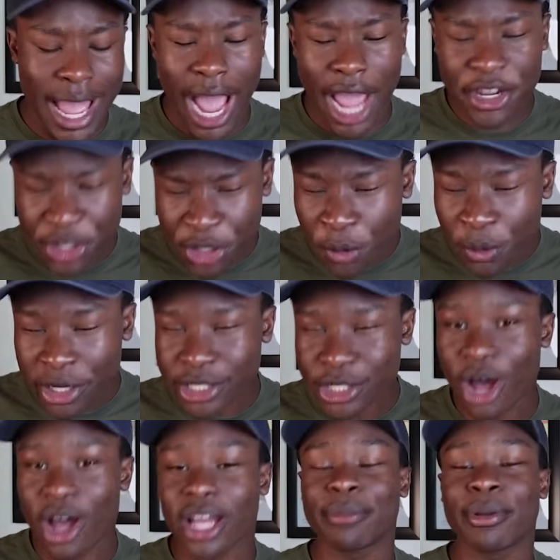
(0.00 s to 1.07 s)
I do want to
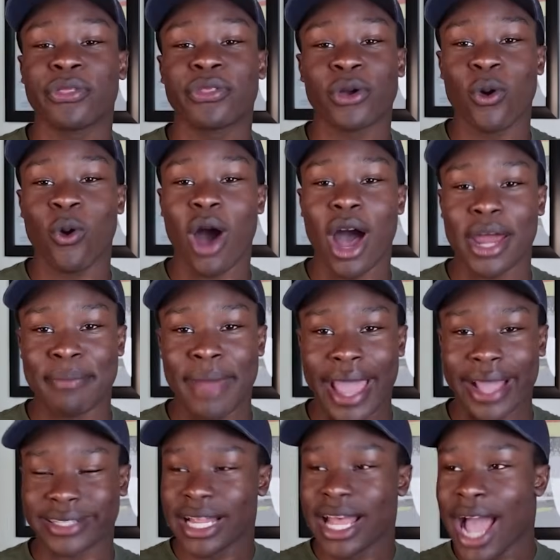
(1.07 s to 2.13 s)
talk about the Quad
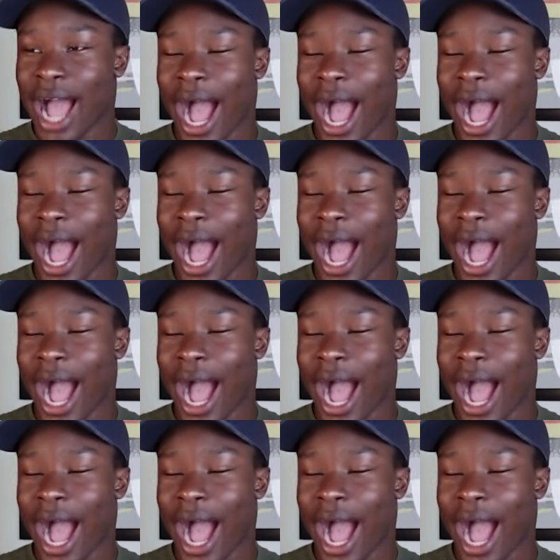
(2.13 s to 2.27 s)
Max.